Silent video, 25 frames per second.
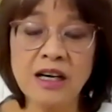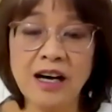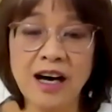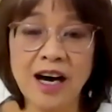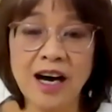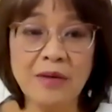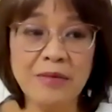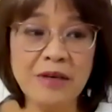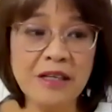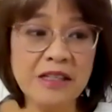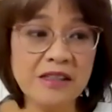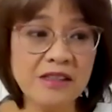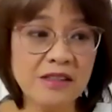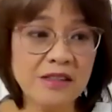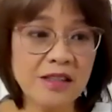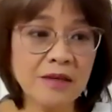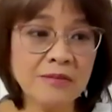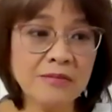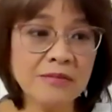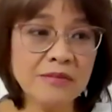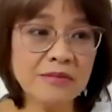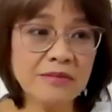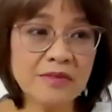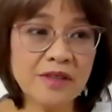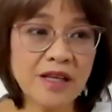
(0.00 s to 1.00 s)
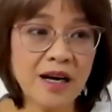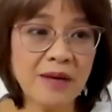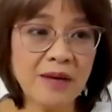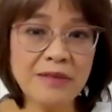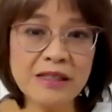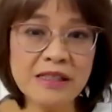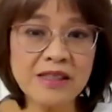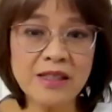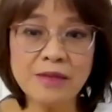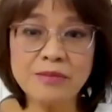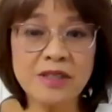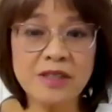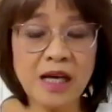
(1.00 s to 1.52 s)
I mean,
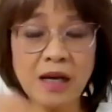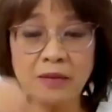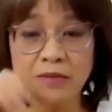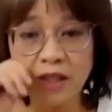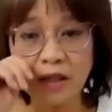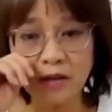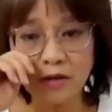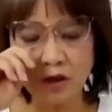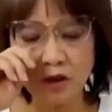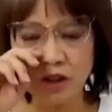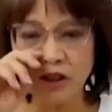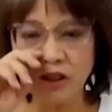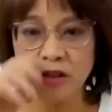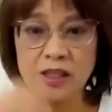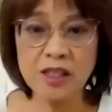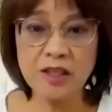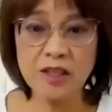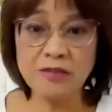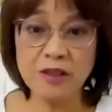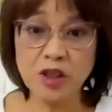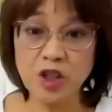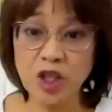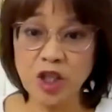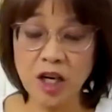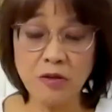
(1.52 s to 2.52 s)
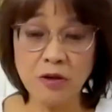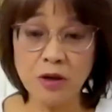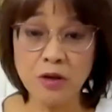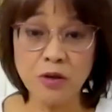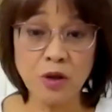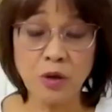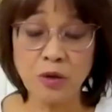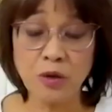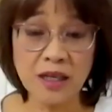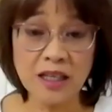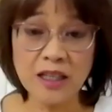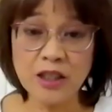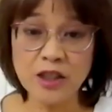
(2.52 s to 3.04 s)
sometimes they will just give a general
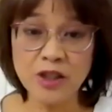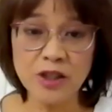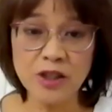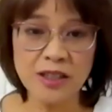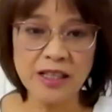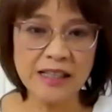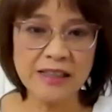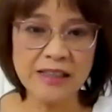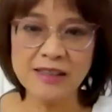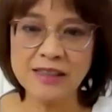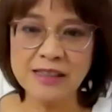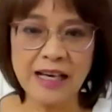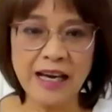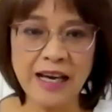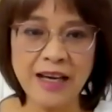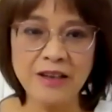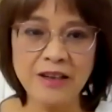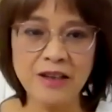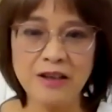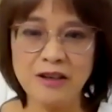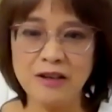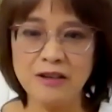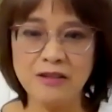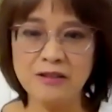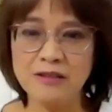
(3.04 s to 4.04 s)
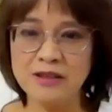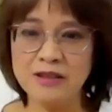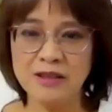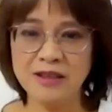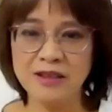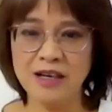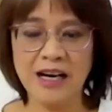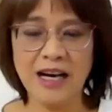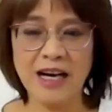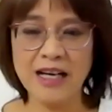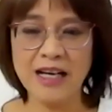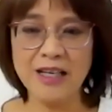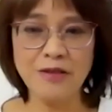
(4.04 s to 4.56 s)
donation and say, you know,
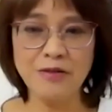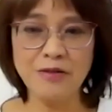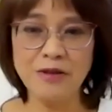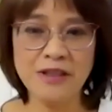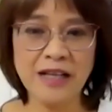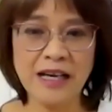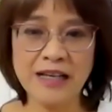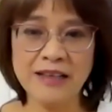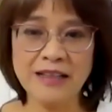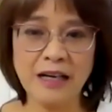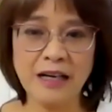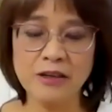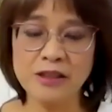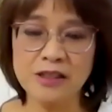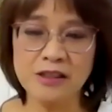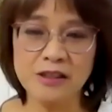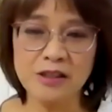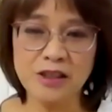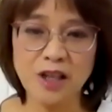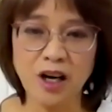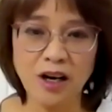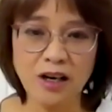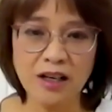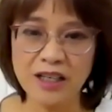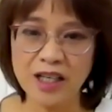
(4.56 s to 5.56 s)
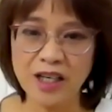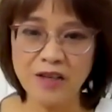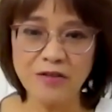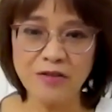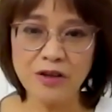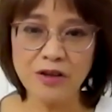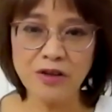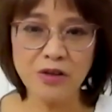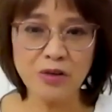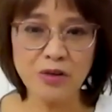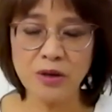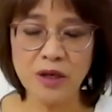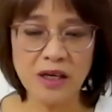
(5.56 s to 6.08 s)
I give you $10,000, give
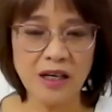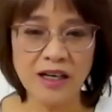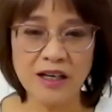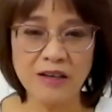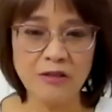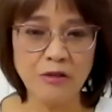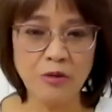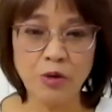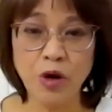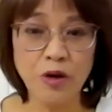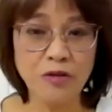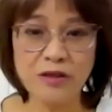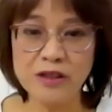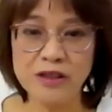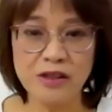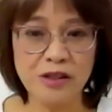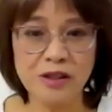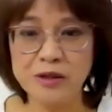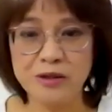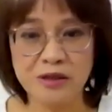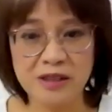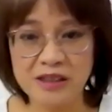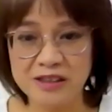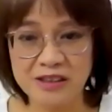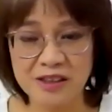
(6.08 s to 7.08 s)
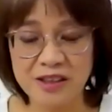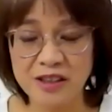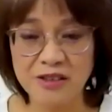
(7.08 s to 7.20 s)
it to a worthy student.